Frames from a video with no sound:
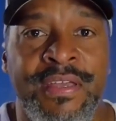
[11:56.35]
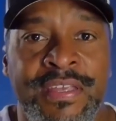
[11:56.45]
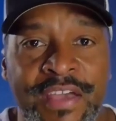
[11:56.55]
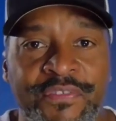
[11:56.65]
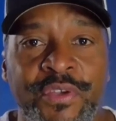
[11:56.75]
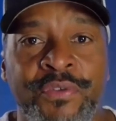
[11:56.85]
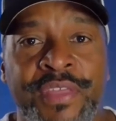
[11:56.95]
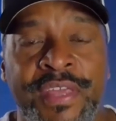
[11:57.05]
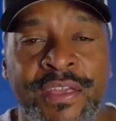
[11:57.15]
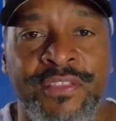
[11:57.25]
give you
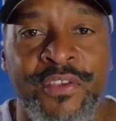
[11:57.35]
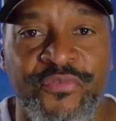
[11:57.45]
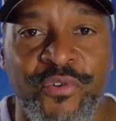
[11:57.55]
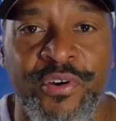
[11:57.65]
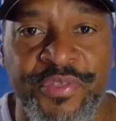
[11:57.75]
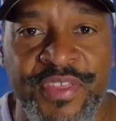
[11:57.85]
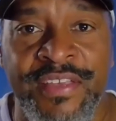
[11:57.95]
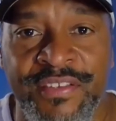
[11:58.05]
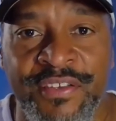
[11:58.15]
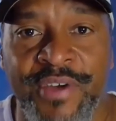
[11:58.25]
the 4
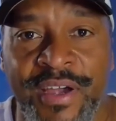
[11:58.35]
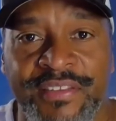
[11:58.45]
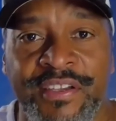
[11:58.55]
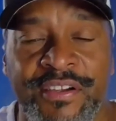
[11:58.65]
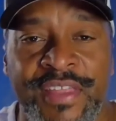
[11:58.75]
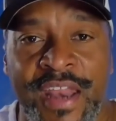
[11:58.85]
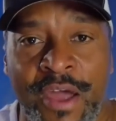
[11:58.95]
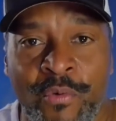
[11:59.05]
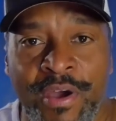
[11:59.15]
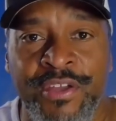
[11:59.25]
things and criteria that I
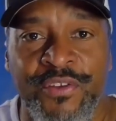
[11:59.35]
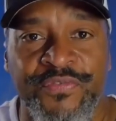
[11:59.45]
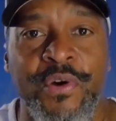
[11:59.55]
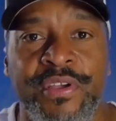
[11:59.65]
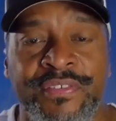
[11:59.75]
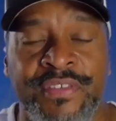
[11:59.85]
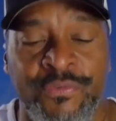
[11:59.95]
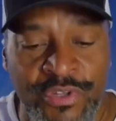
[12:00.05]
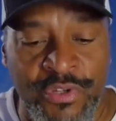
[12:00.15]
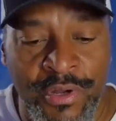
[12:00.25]
want you to focus in
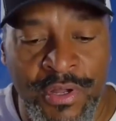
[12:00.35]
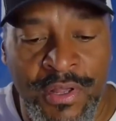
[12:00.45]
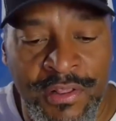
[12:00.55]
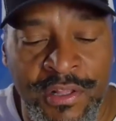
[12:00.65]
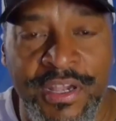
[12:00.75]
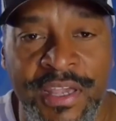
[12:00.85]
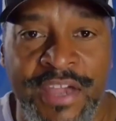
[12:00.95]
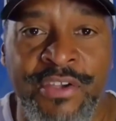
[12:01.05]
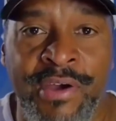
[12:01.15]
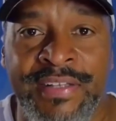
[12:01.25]
when you're looking
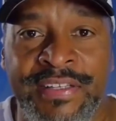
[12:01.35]
at your ideal